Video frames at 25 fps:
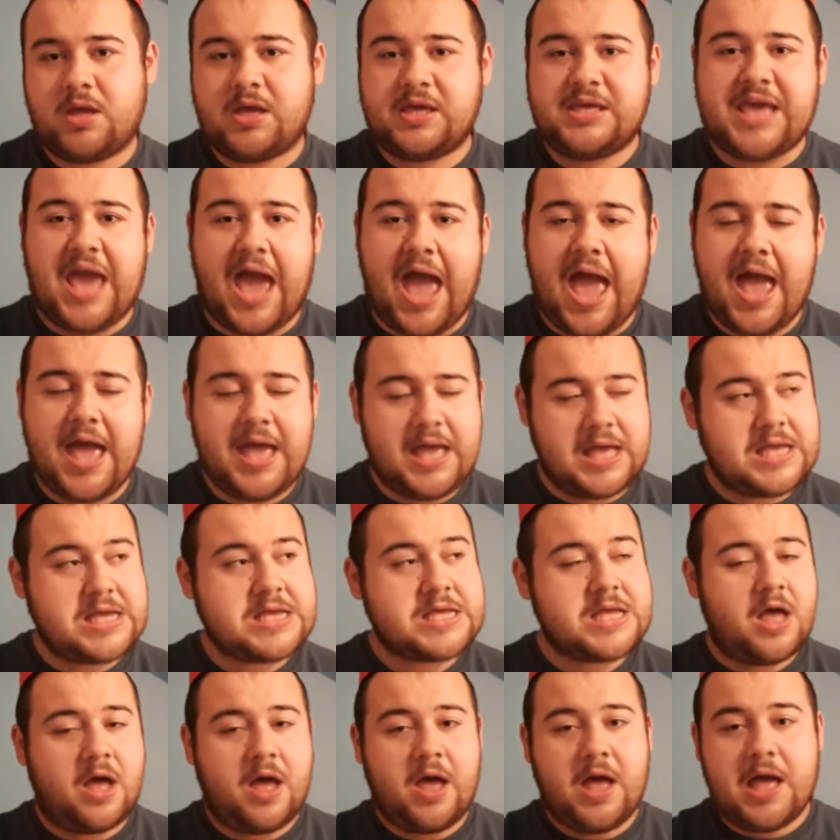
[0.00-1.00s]
Yeah.
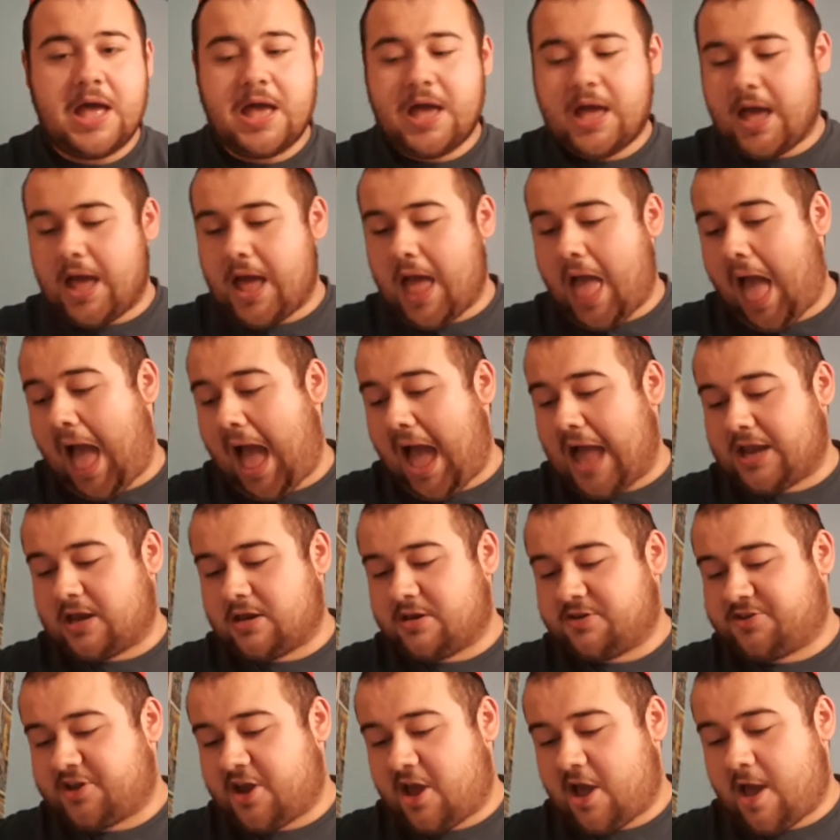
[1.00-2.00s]

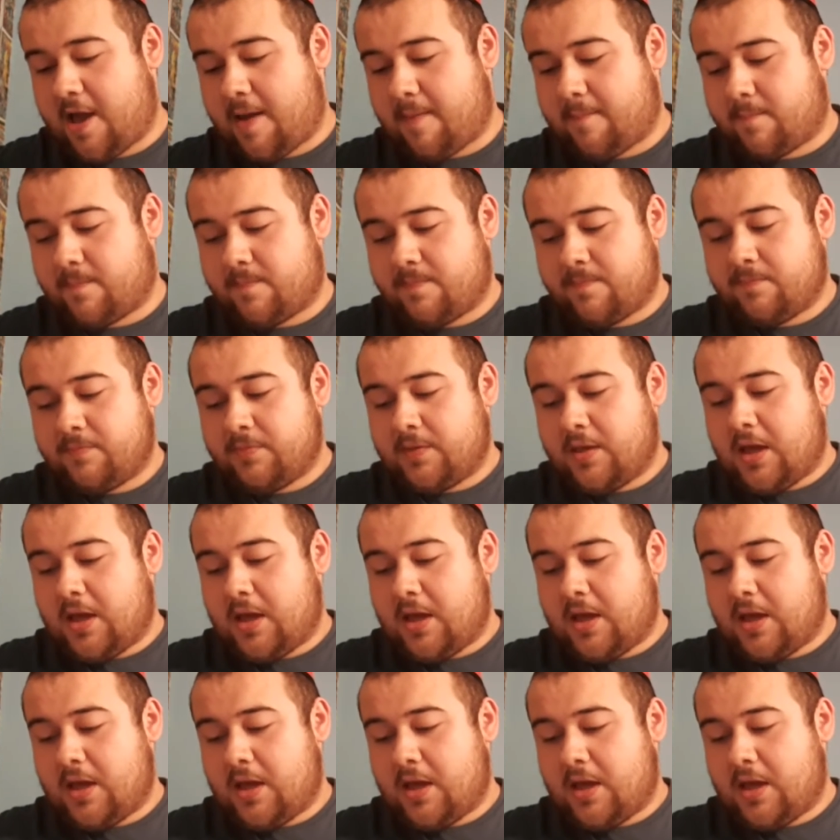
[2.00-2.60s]
And um,